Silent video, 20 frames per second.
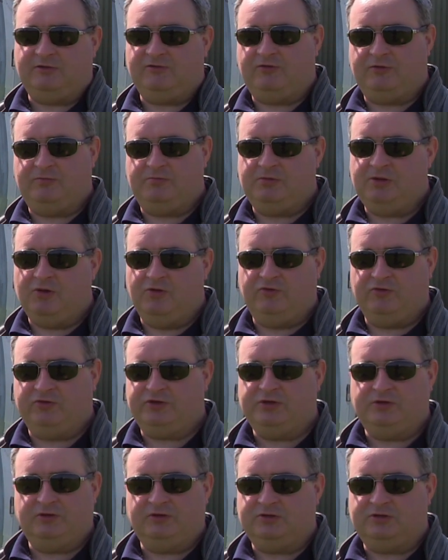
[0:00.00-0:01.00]
from
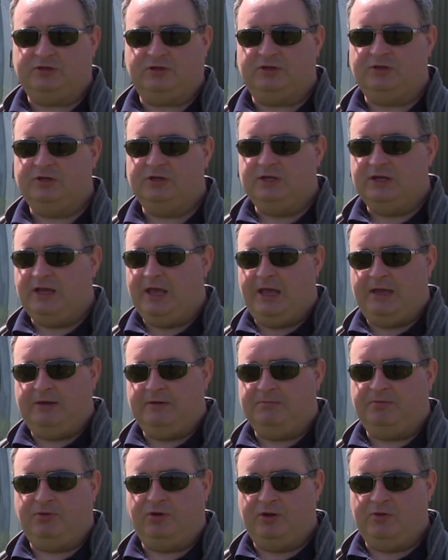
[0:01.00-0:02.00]
Yeovilton to
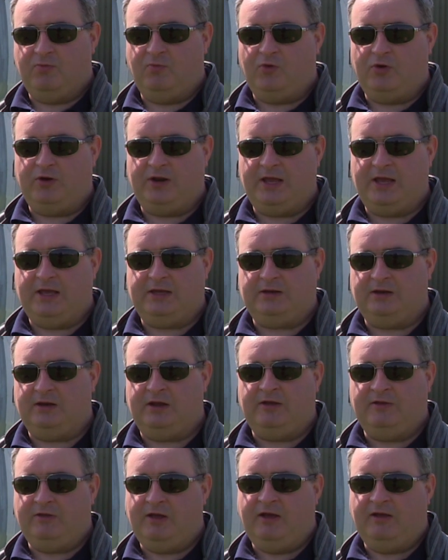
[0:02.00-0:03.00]
Edinburgh in one hit.
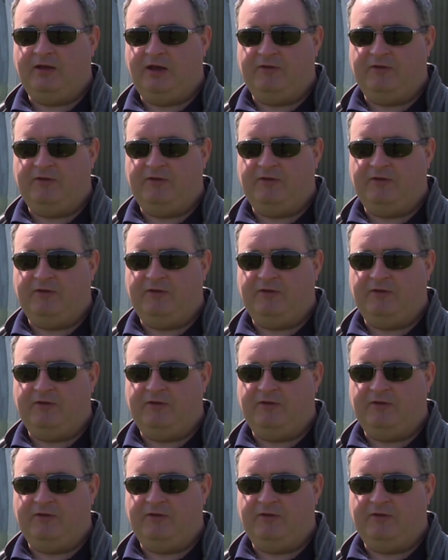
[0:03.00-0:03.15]
Now oh, wow.